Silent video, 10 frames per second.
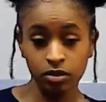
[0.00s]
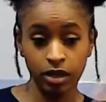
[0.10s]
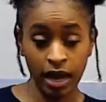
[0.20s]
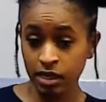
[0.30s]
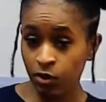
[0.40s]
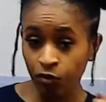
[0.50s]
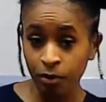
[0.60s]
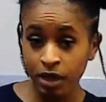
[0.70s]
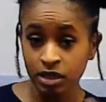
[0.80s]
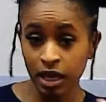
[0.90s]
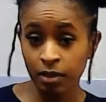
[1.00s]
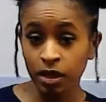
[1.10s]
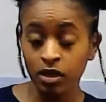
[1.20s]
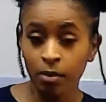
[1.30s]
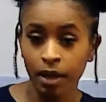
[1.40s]
asking for me, telling me to
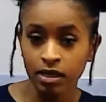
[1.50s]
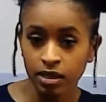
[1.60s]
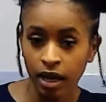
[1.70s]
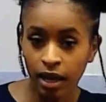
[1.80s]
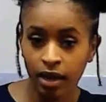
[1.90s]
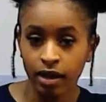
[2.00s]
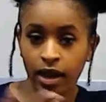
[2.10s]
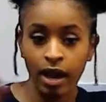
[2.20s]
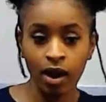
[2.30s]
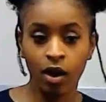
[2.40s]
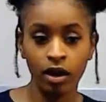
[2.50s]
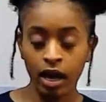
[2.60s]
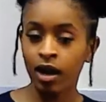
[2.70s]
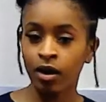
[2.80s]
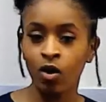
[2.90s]
come outside. How are
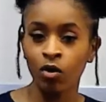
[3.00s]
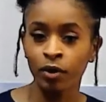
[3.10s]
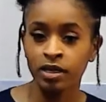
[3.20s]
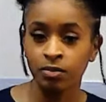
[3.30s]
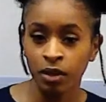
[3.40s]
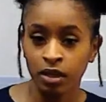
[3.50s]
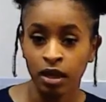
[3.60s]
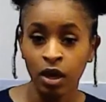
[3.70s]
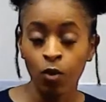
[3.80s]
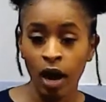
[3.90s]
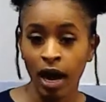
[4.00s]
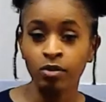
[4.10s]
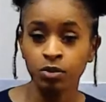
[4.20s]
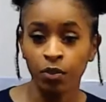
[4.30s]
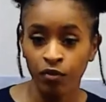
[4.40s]
y'all gonna arrest me when I was
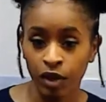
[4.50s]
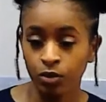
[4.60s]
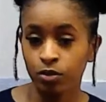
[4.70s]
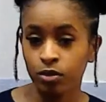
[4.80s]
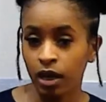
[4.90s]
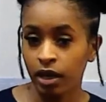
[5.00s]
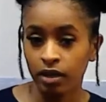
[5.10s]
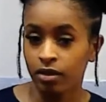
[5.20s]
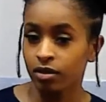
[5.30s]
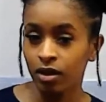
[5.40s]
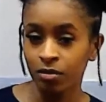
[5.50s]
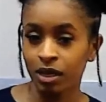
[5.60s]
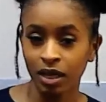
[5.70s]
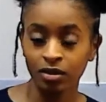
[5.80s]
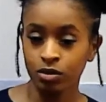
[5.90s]
provoked? Like, I'm
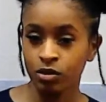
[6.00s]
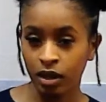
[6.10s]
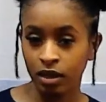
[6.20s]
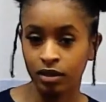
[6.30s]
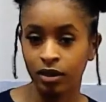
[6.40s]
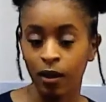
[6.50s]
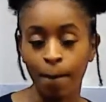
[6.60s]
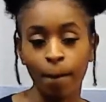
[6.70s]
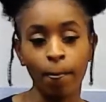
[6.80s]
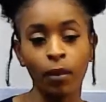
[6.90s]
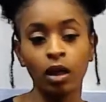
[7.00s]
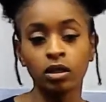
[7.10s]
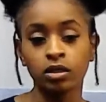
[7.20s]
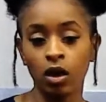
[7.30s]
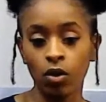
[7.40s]
not understanding.
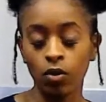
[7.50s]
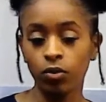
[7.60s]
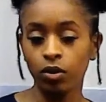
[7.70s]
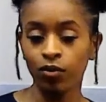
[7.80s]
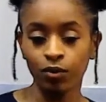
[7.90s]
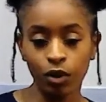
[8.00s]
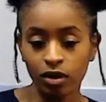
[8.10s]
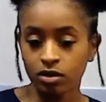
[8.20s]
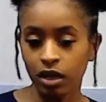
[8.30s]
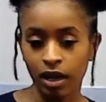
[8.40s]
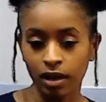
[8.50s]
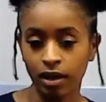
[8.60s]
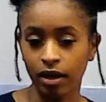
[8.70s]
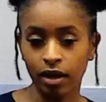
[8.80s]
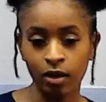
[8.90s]
So, of course, like,
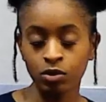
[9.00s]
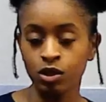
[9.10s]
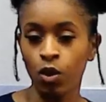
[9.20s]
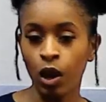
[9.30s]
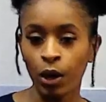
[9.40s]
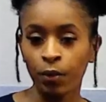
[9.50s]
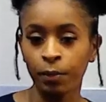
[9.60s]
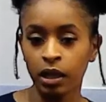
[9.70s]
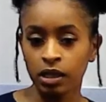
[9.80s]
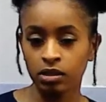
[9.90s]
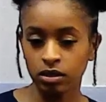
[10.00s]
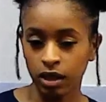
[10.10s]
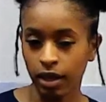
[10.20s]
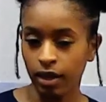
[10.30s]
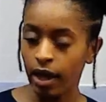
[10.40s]
I was so hurt because it's
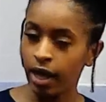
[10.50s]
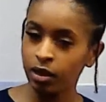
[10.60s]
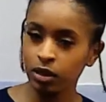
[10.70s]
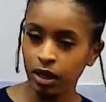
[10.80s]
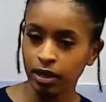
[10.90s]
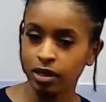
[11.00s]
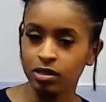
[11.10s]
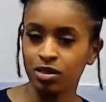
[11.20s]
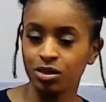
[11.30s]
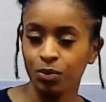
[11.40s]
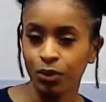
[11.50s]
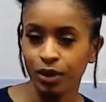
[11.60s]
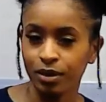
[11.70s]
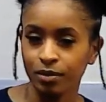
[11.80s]
like, how did I get to this point?